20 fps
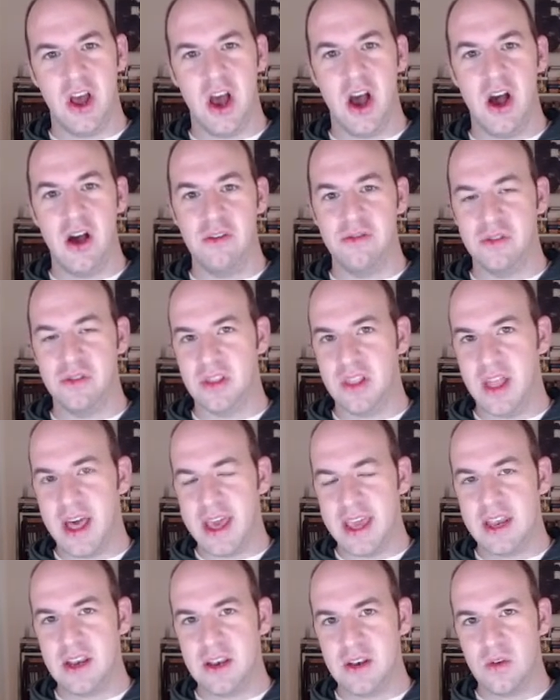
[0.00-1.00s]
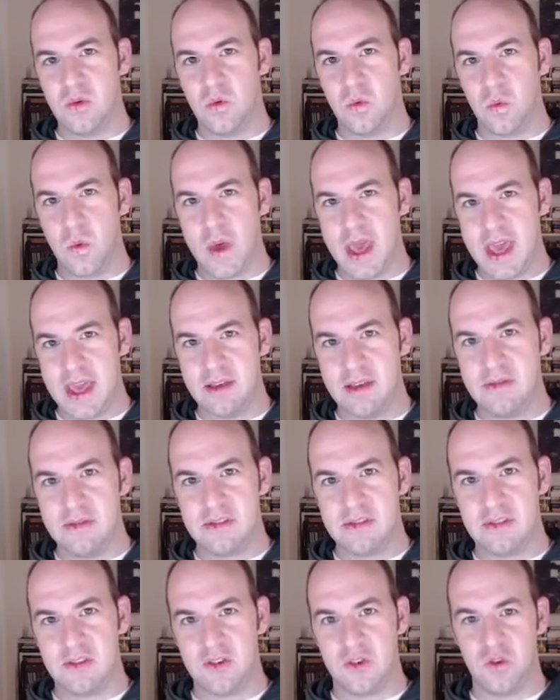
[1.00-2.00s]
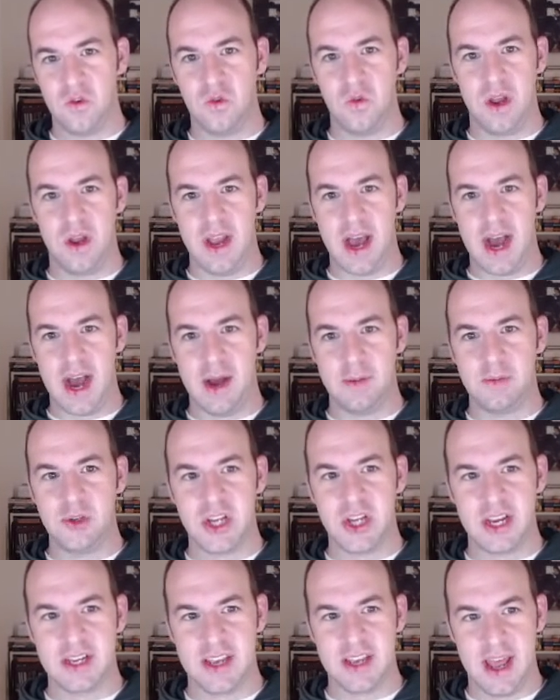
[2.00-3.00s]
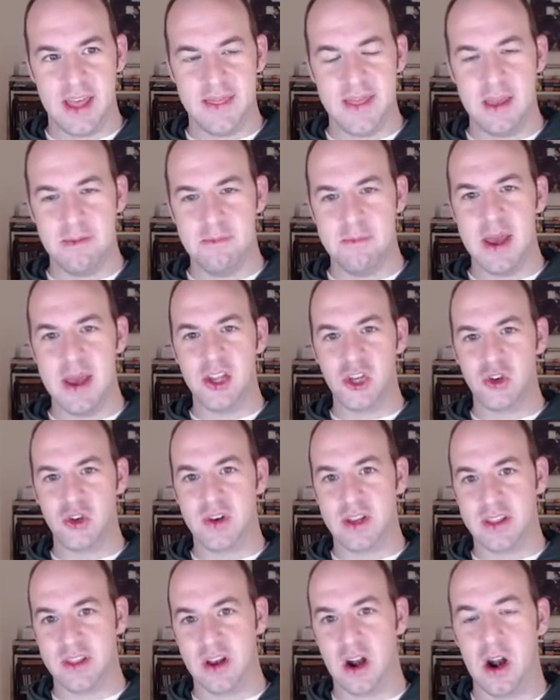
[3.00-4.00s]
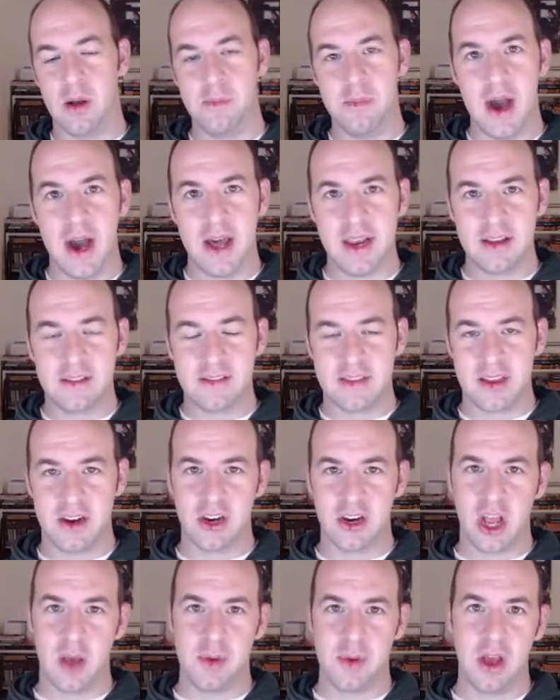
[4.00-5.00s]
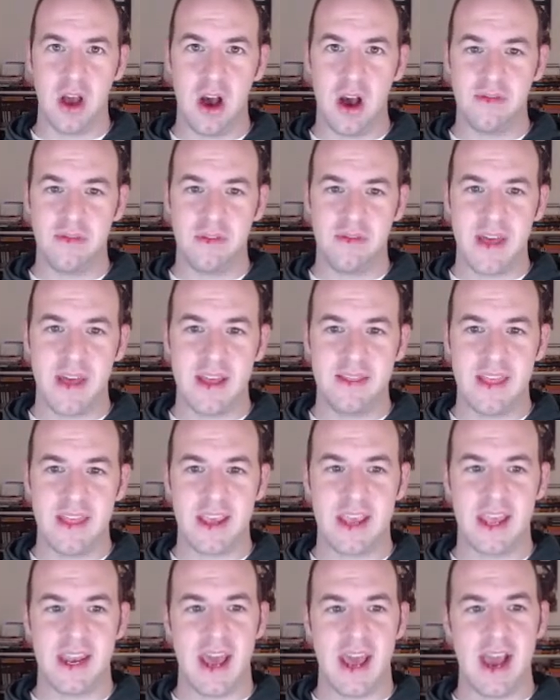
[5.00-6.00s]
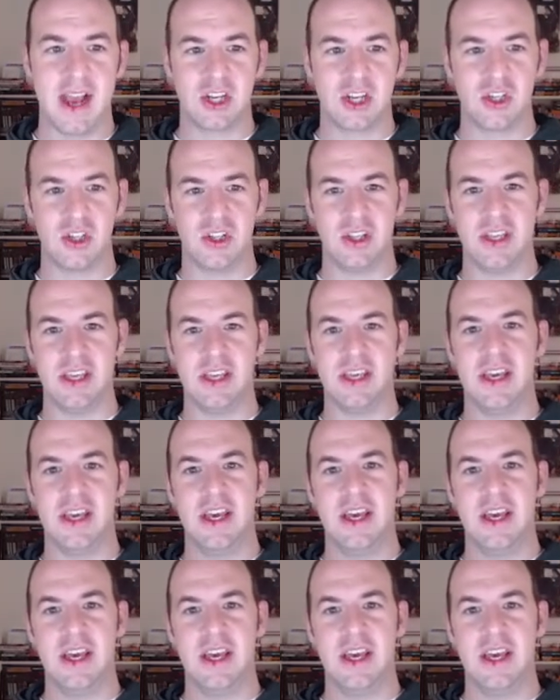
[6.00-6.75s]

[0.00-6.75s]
of light waves to an object and then measuring the harmonics that are coming off of that, they can actually